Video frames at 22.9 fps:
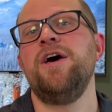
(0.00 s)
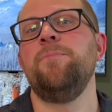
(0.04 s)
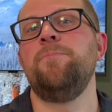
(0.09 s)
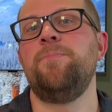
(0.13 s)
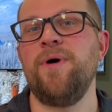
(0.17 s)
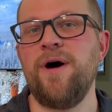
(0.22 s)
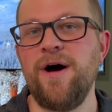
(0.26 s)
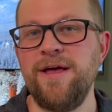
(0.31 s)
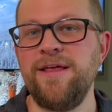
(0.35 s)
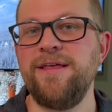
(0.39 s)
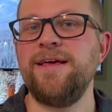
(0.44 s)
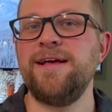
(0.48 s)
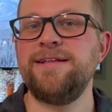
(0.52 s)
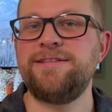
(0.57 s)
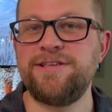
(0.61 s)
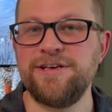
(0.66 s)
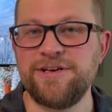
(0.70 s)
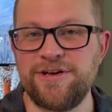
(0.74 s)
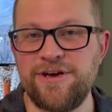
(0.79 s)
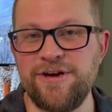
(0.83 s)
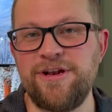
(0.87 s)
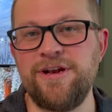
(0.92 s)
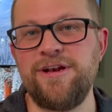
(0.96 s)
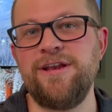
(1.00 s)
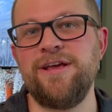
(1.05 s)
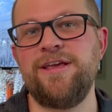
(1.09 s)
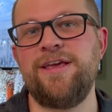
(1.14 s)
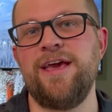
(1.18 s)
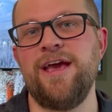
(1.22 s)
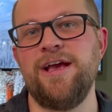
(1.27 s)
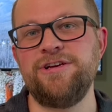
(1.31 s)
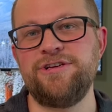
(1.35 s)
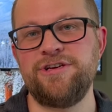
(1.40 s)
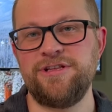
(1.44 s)
but it's a good
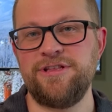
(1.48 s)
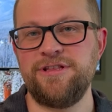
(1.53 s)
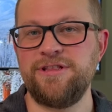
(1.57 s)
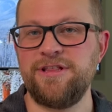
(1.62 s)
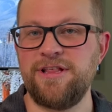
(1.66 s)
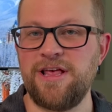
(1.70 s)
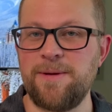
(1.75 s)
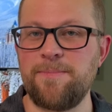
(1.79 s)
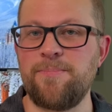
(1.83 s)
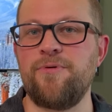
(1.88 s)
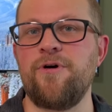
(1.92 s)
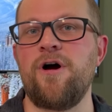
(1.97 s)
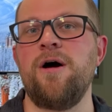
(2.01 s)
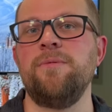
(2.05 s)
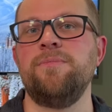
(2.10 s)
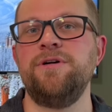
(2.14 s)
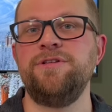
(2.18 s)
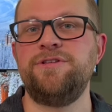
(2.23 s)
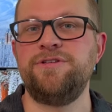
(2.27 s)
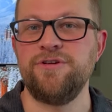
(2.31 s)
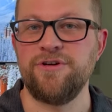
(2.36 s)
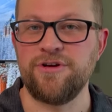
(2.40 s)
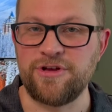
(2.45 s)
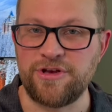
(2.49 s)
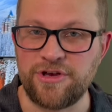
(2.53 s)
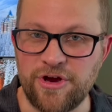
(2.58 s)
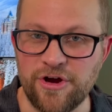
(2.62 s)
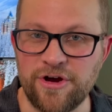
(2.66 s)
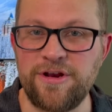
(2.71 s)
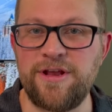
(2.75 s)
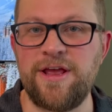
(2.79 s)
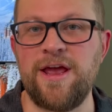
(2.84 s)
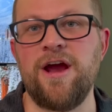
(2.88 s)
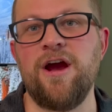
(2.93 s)
indication they probably took
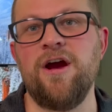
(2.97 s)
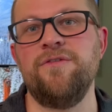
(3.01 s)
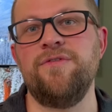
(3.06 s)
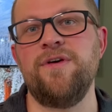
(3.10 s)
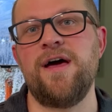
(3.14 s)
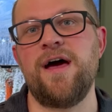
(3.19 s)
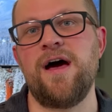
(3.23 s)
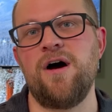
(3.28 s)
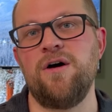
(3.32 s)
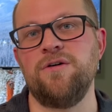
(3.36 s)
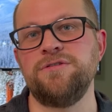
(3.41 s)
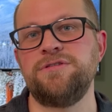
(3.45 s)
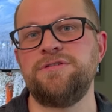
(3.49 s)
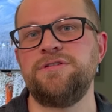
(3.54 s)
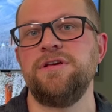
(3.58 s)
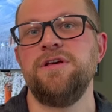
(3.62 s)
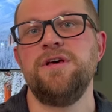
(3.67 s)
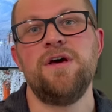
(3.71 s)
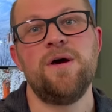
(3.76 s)
good care of the house,